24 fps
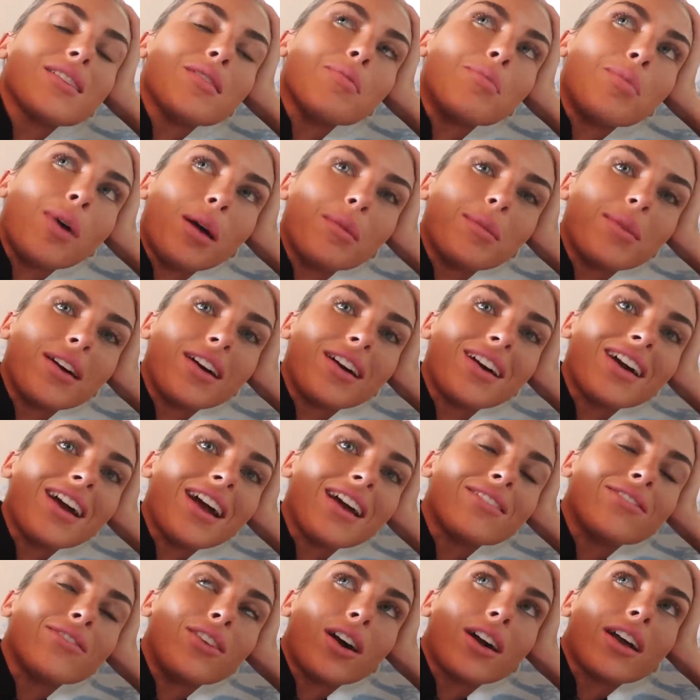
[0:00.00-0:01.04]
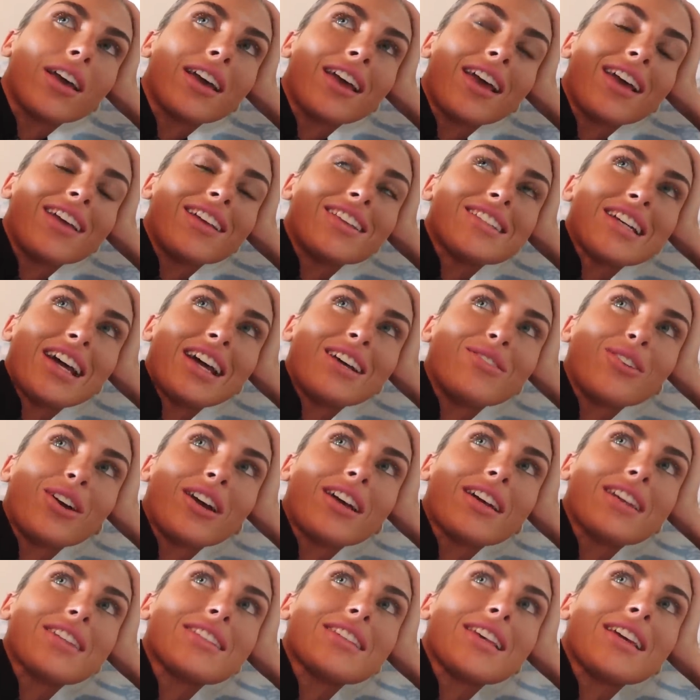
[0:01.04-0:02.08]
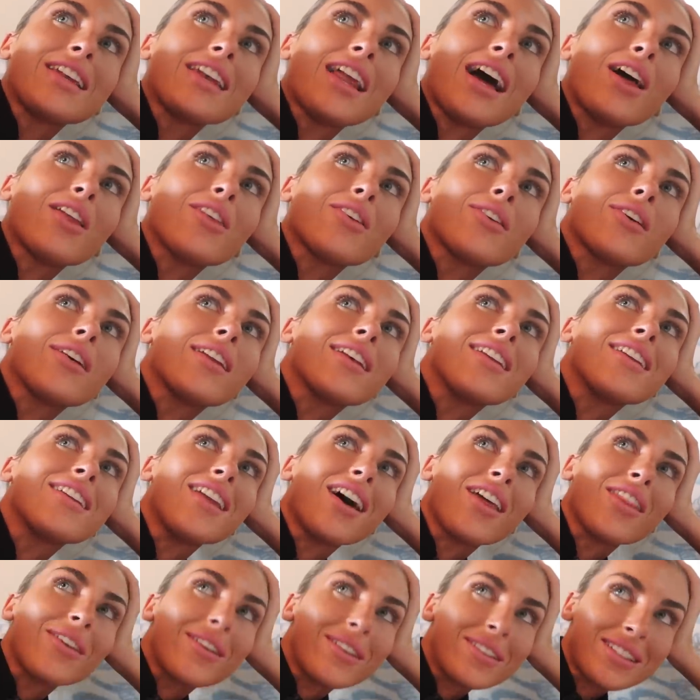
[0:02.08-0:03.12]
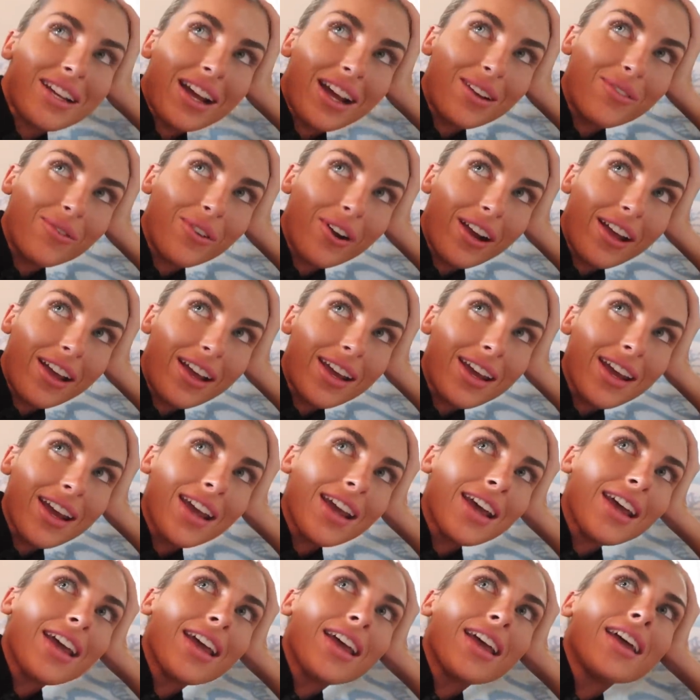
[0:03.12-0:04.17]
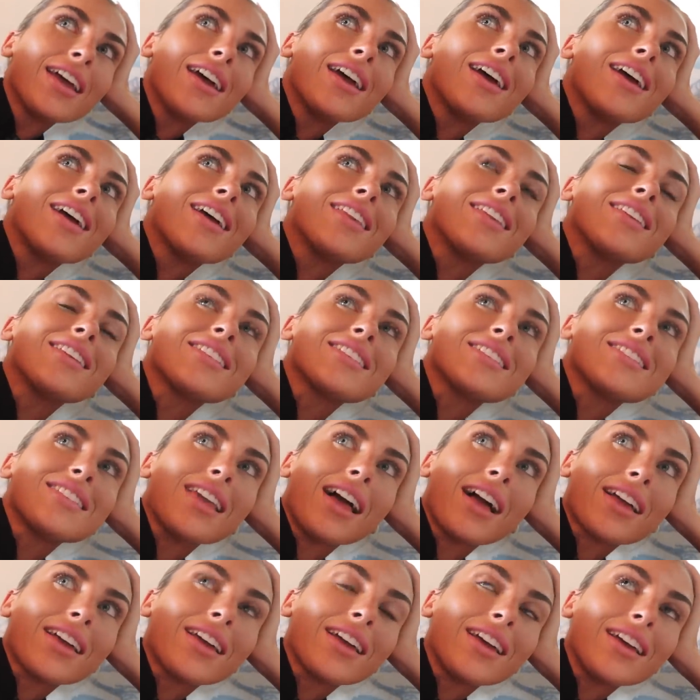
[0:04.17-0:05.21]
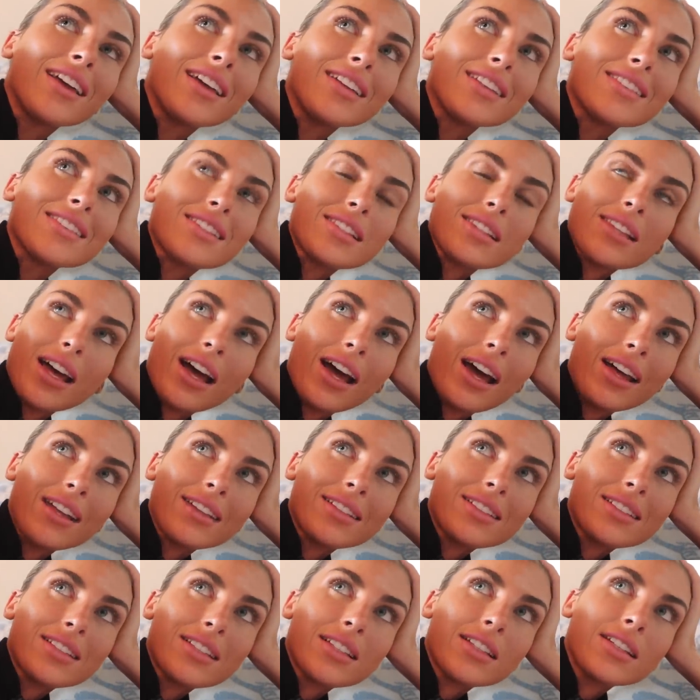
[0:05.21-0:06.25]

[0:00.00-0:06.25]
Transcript: Bummer. I fucking hate tie breaks. And now they're in another tie break in the second set.